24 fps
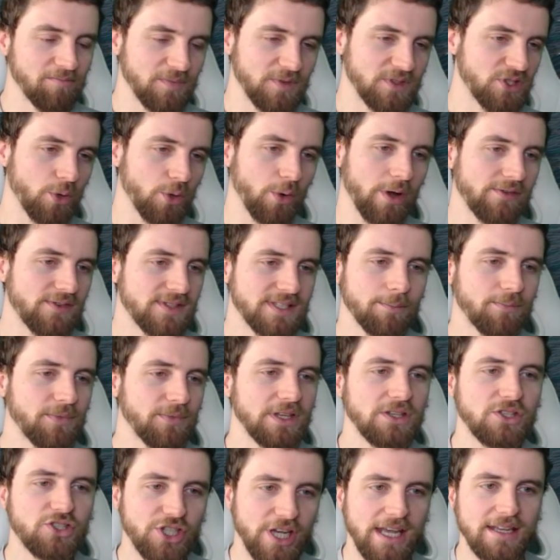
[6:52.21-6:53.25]
So if
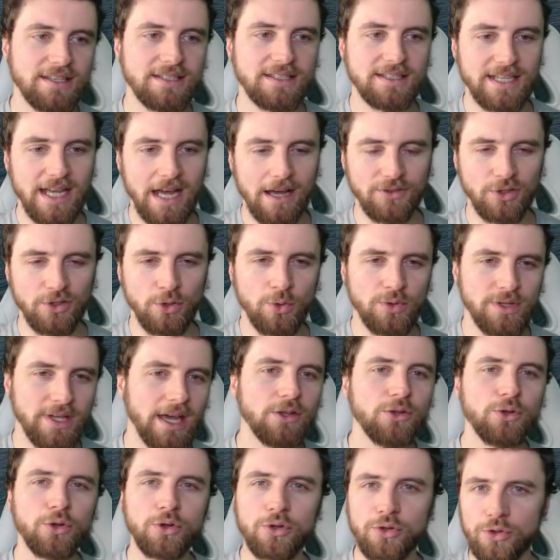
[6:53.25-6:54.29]
something chases after you, yeah,
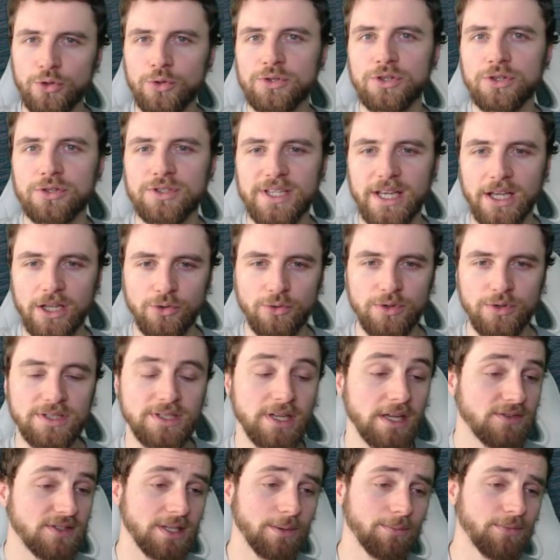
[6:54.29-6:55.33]
you can use your secondaries.
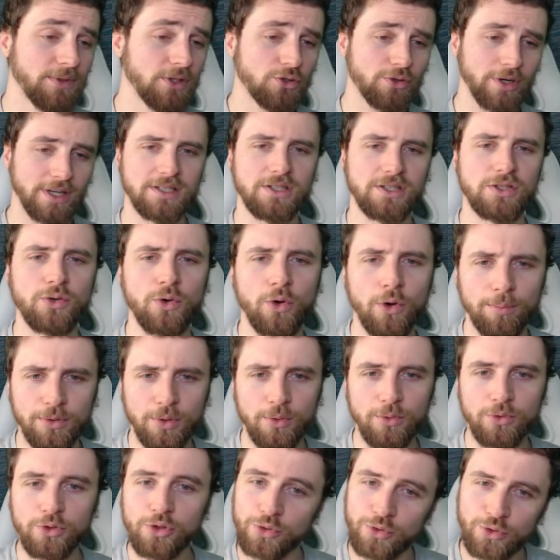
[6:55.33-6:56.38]
If something tries to torp
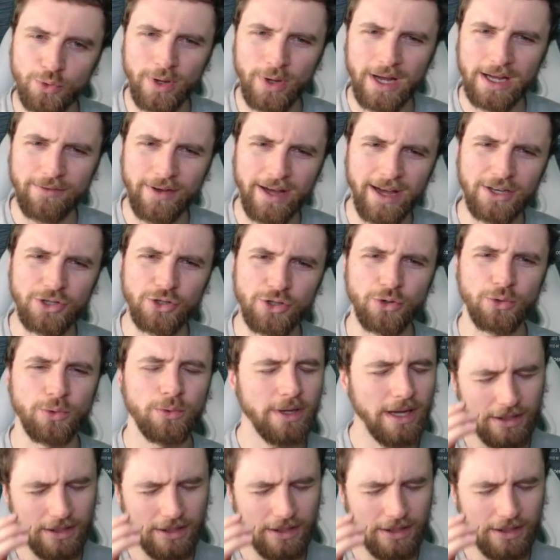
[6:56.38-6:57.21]
you, you do have Hydro.